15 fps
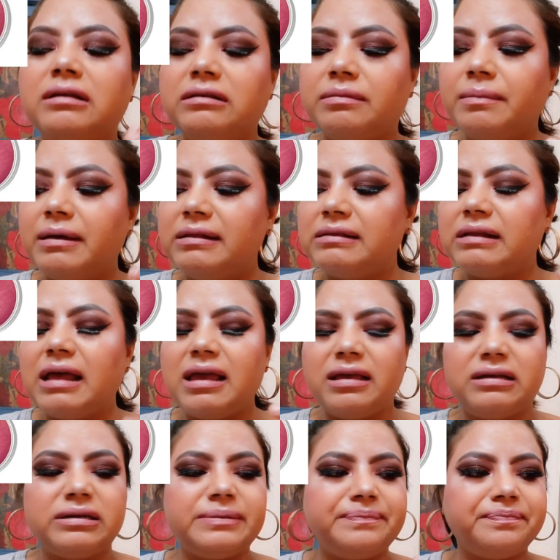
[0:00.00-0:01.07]
smells
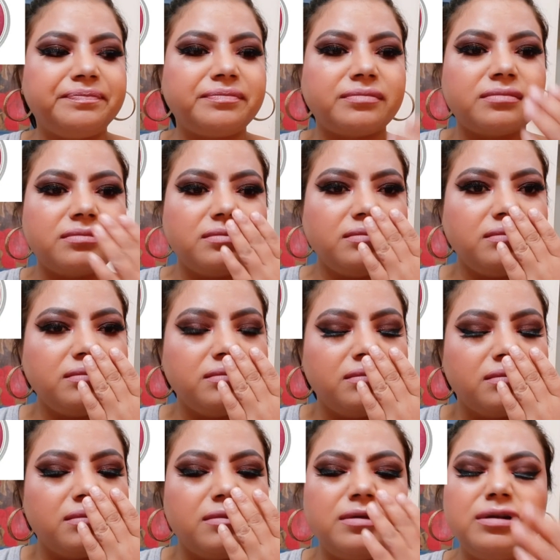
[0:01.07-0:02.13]
like,
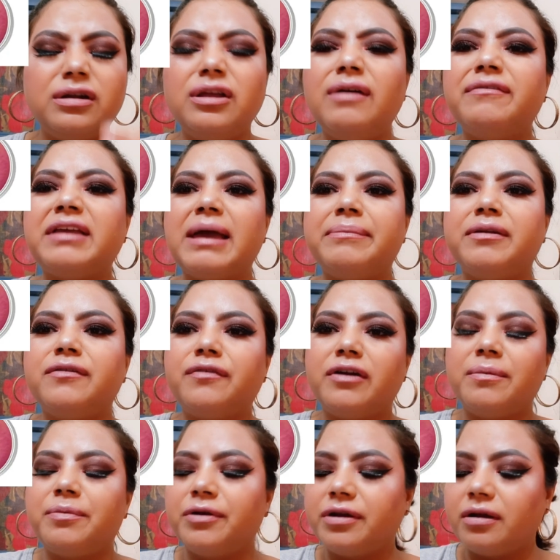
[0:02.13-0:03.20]
you know, you have kept it for
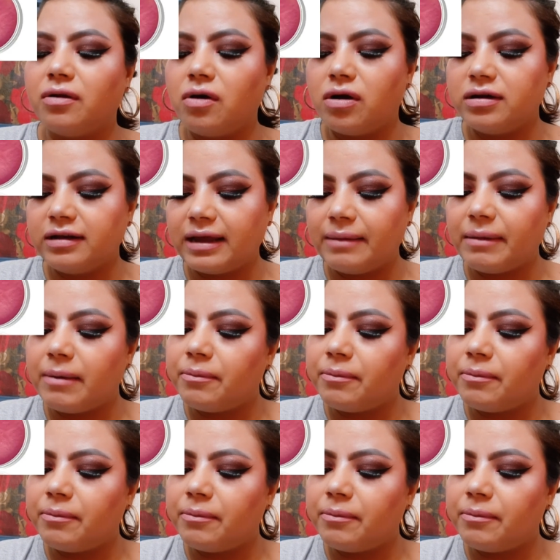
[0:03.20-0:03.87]
a pretty long time.